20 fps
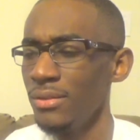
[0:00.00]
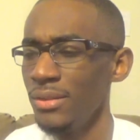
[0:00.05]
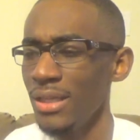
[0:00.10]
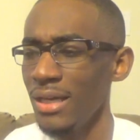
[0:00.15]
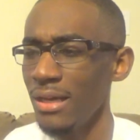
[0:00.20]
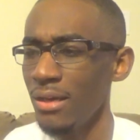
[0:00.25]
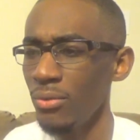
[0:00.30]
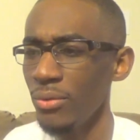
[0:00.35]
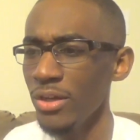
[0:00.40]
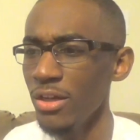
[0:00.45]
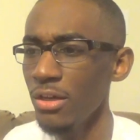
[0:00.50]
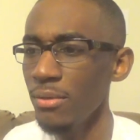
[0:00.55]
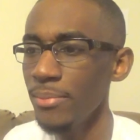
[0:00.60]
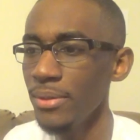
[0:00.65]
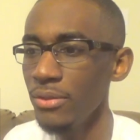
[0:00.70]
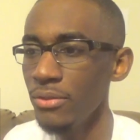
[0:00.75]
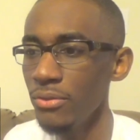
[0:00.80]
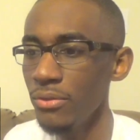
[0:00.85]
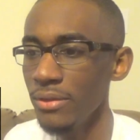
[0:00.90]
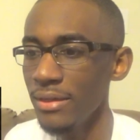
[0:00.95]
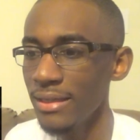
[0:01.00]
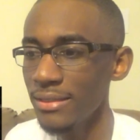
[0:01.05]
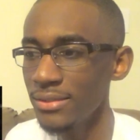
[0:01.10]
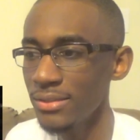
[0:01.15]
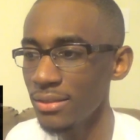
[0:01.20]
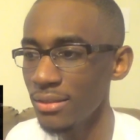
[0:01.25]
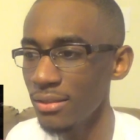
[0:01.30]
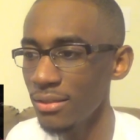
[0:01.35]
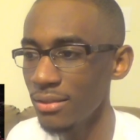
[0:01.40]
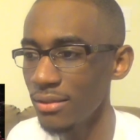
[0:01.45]
Del Rio be doing that
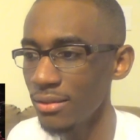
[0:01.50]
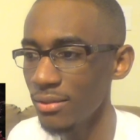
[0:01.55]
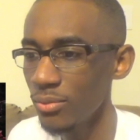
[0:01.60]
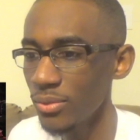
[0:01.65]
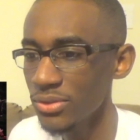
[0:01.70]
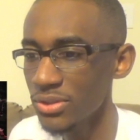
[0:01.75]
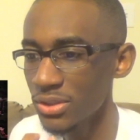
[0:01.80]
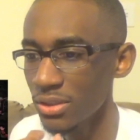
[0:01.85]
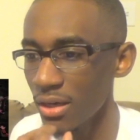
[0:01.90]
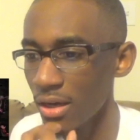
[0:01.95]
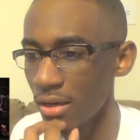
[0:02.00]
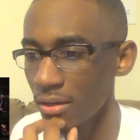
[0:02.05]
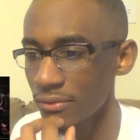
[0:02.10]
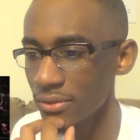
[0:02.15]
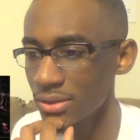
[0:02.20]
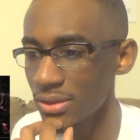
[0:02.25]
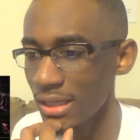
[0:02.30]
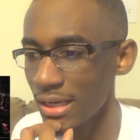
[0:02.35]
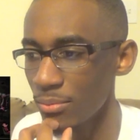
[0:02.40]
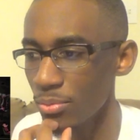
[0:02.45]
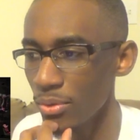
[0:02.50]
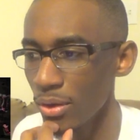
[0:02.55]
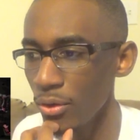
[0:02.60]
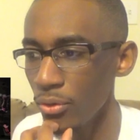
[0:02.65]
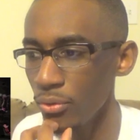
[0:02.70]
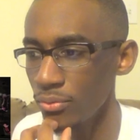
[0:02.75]
to what you call the top rope.